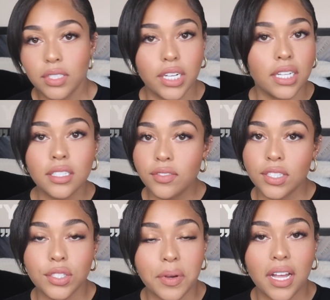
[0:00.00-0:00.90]
Your
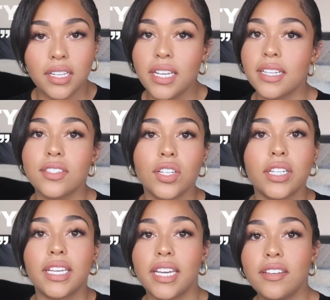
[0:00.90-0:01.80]
individuality is your
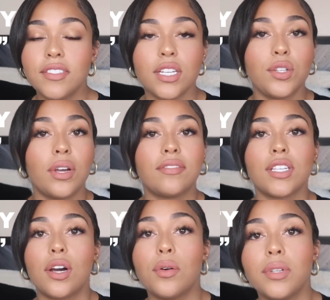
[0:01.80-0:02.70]
gift, and you have
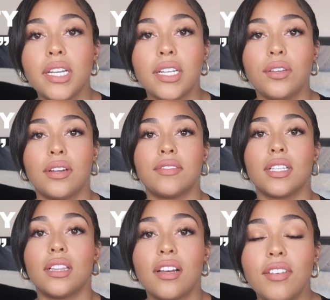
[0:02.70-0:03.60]
to own it and you have
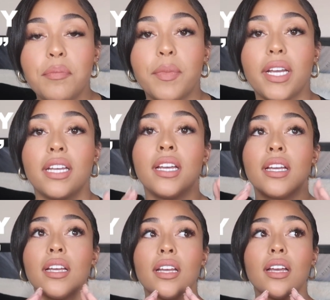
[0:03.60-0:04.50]
to love it. But
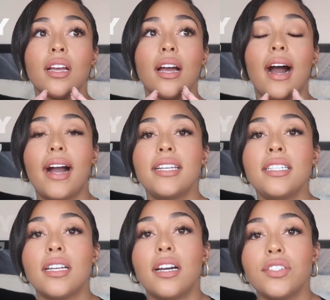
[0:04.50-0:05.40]
I
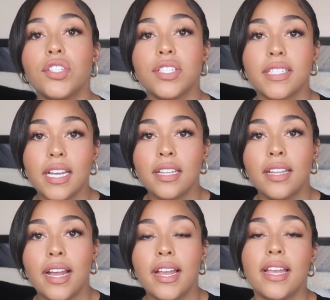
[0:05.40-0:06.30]
didn't
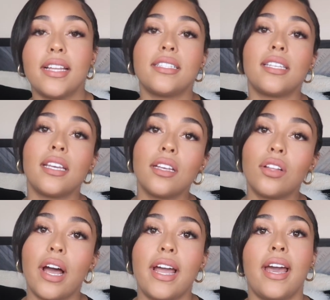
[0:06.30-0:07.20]
understand that
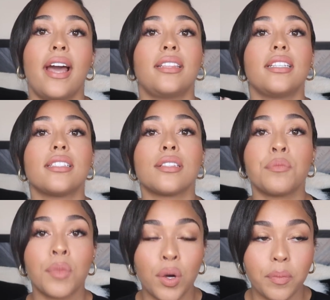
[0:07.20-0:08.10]
until I had this
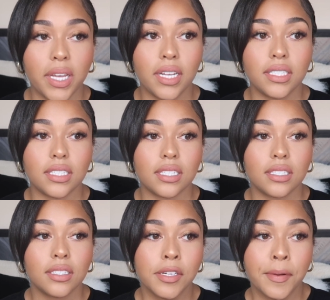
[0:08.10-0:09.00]
moment.